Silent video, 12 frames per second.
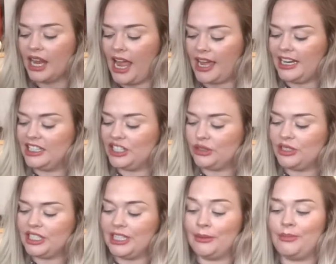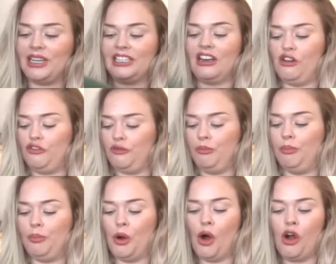and I do see a bit of
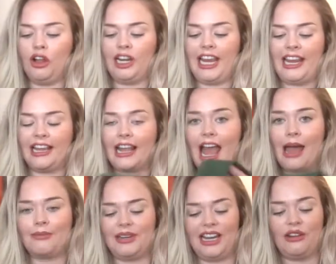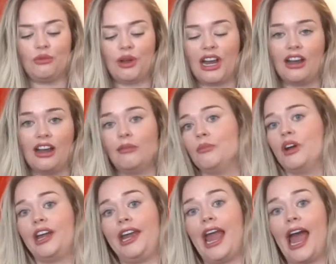balling happening where
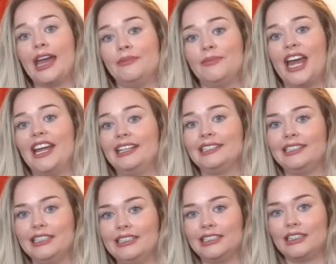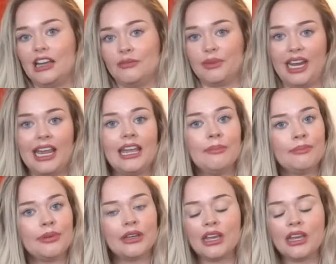my handbag sits on my hip.